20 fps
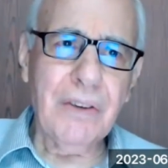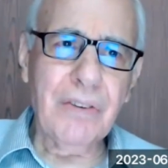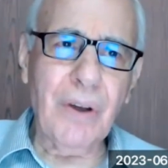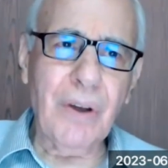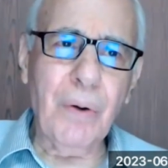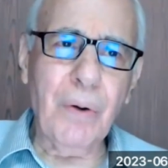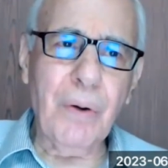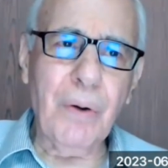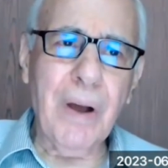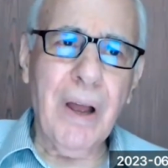
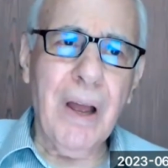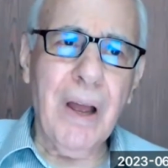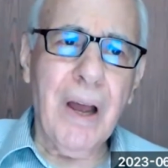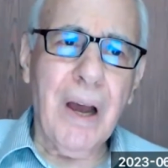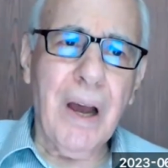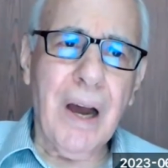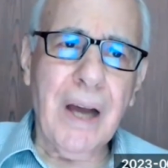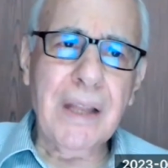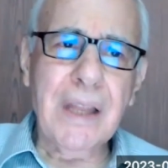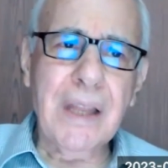so
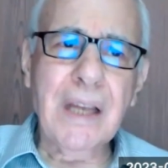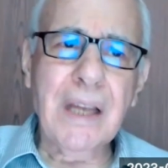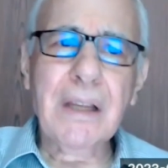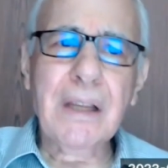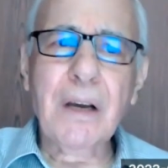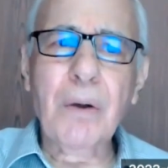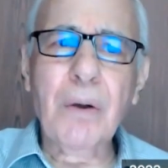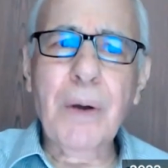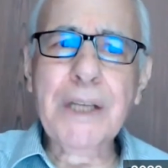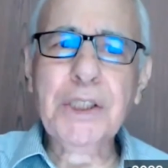I think
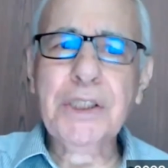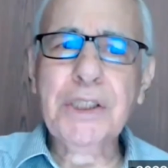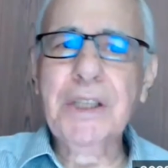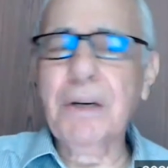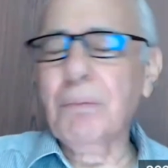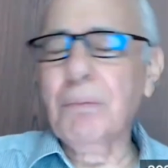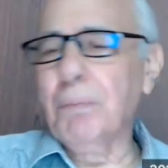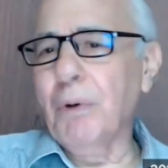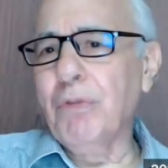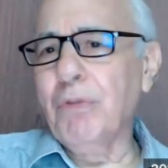the
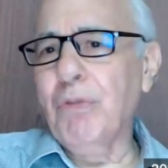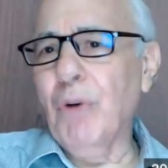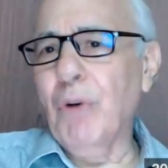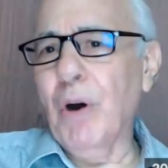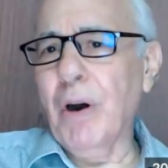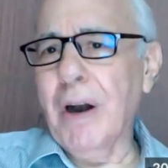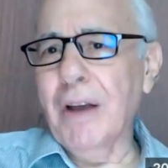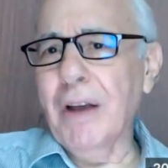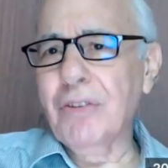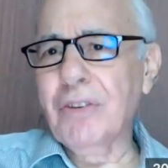question
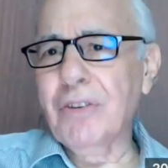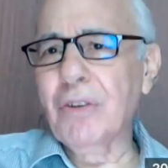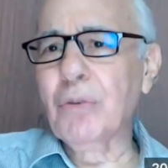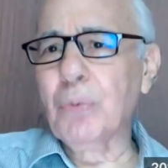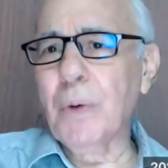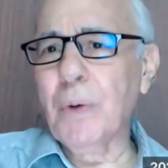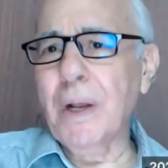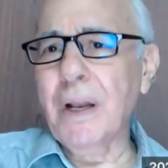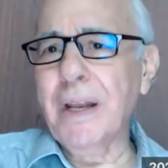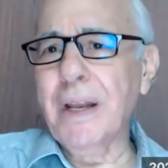before us
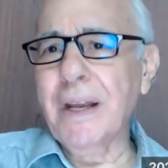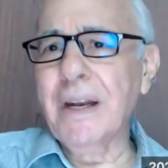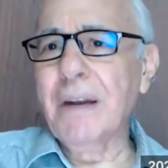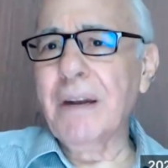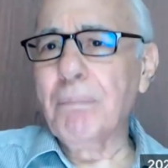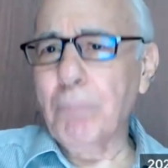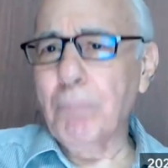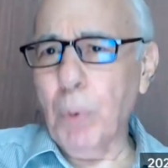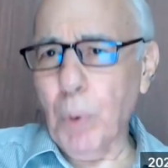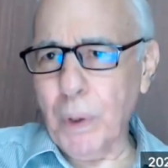is really an
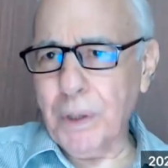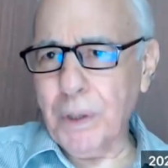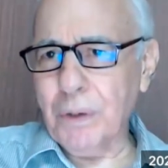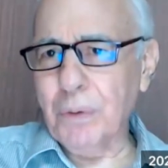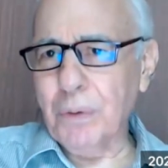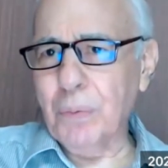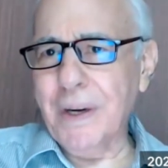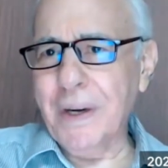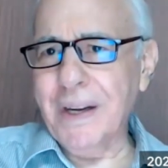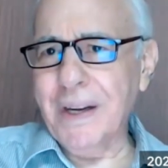
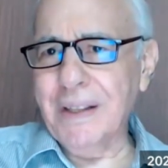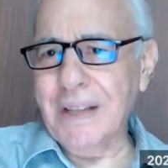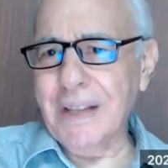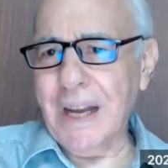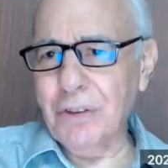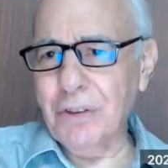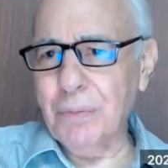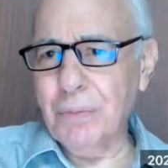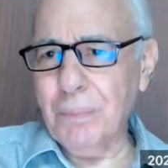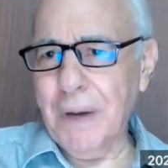important one, and
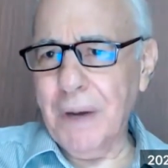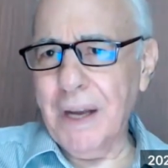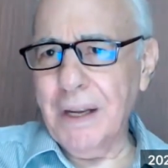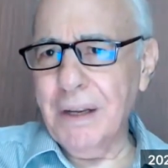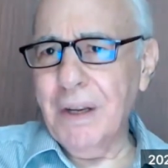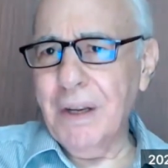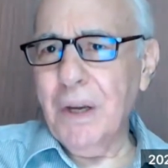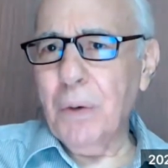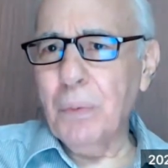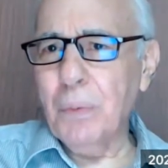that's
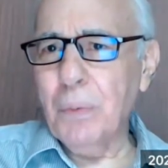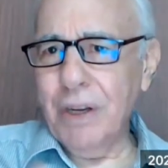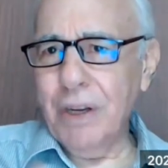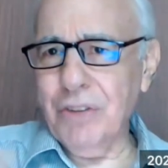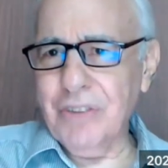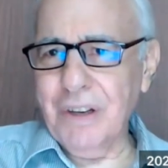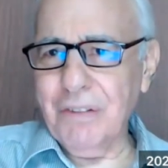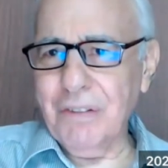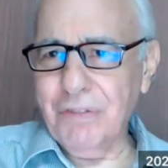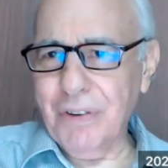my
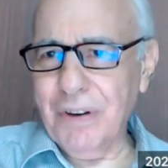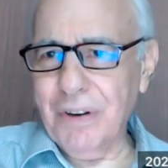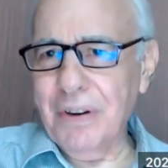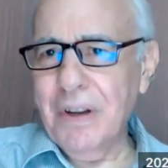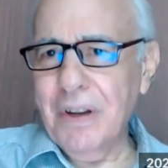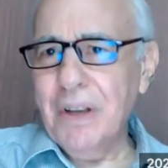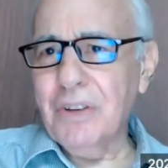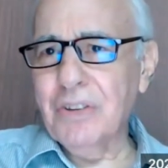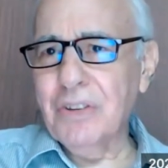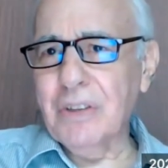reason
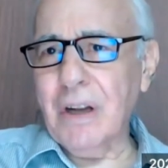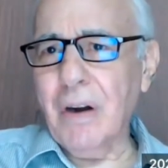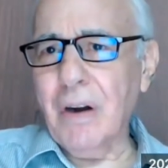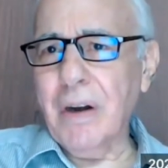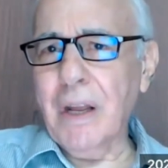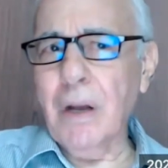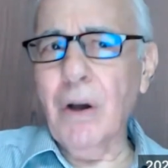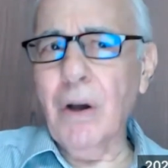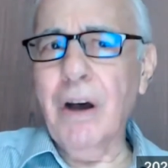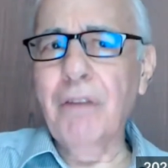for
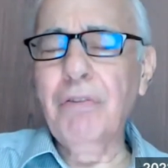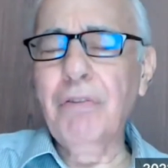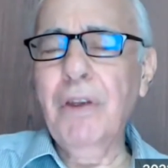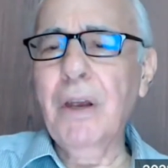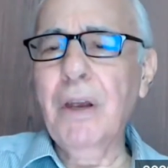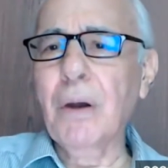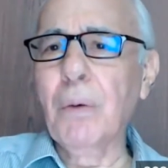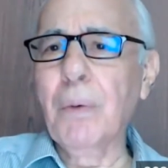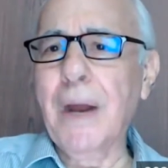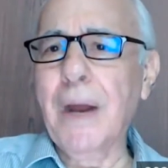starting off
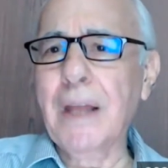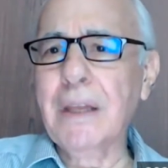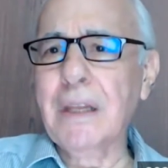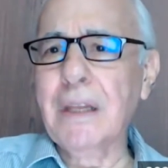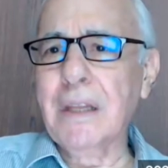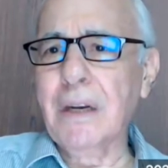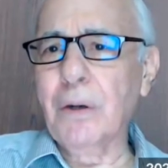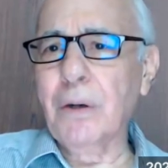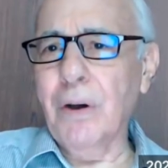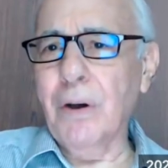here
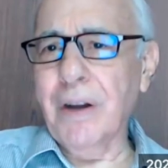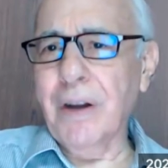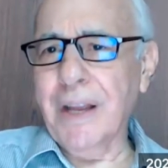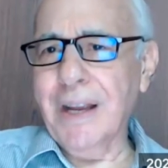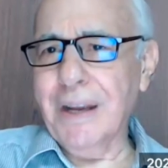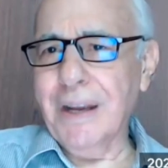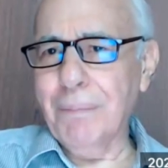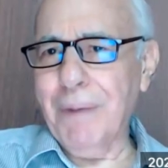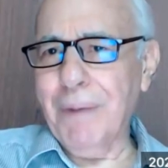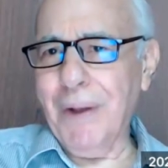rather than
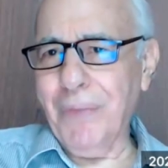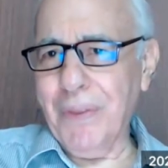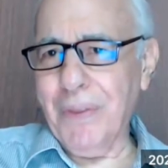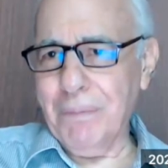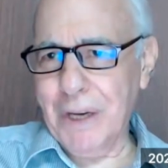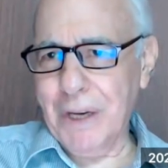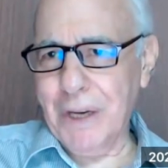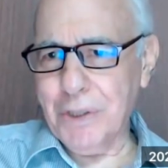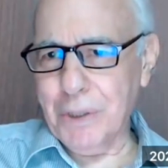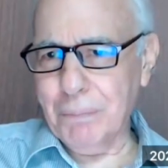talking about
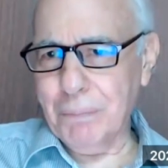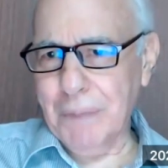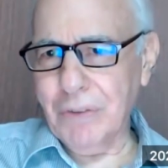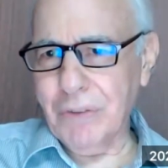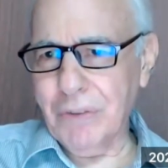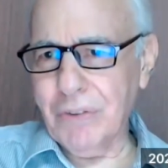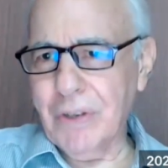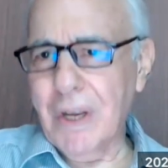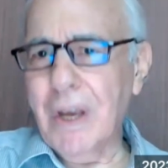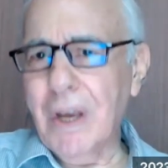the
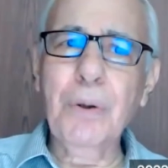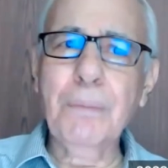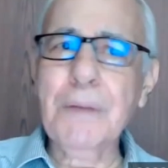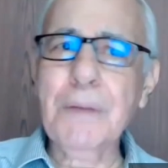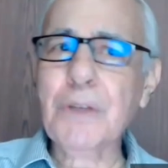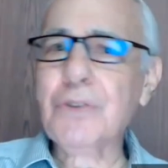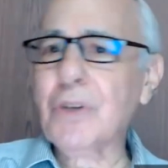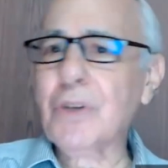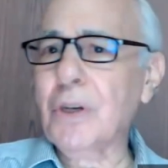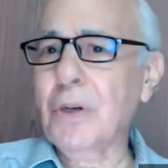measurements.
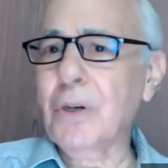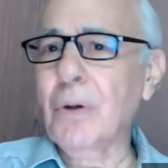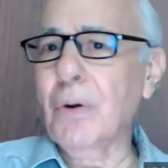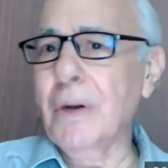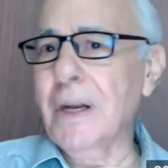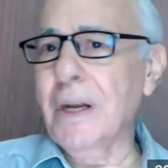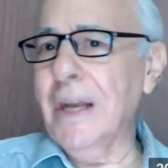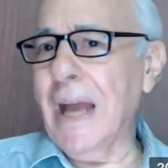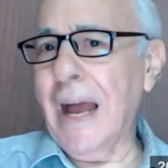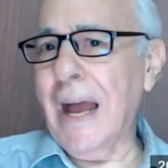Human
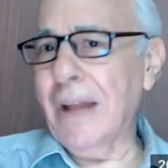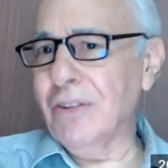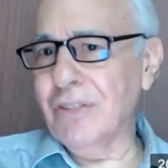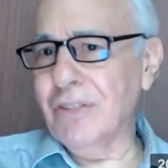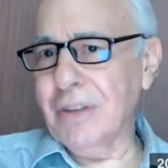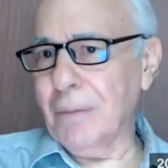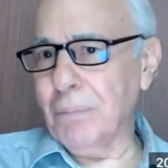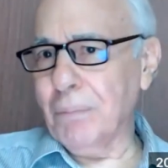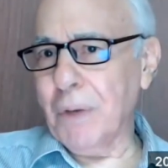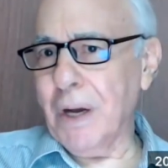security
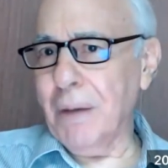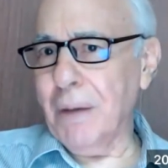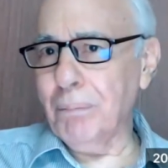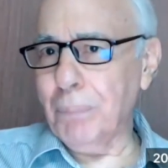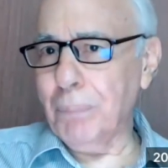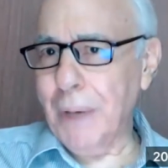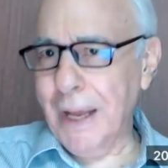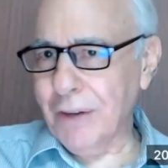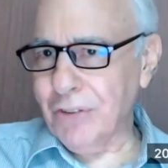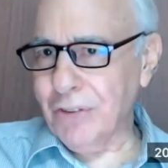adds some
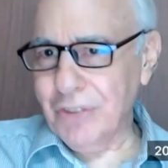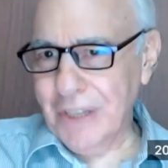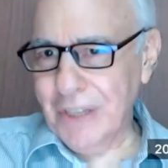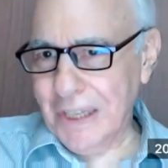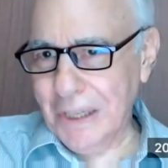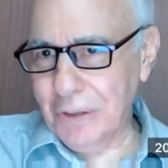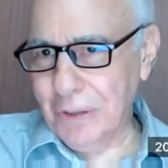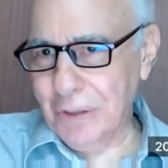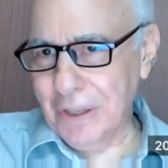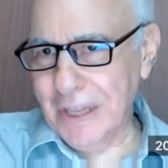
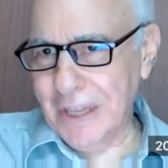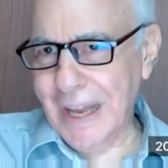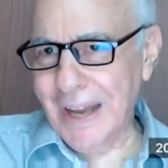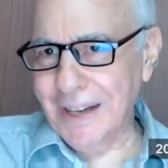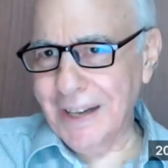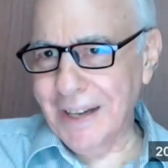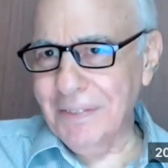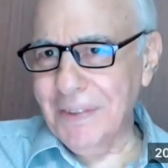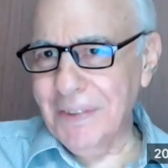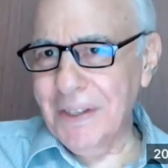complexity to
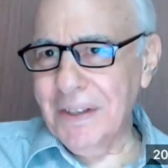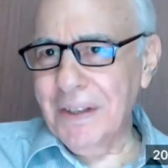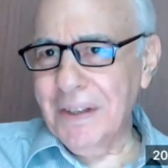that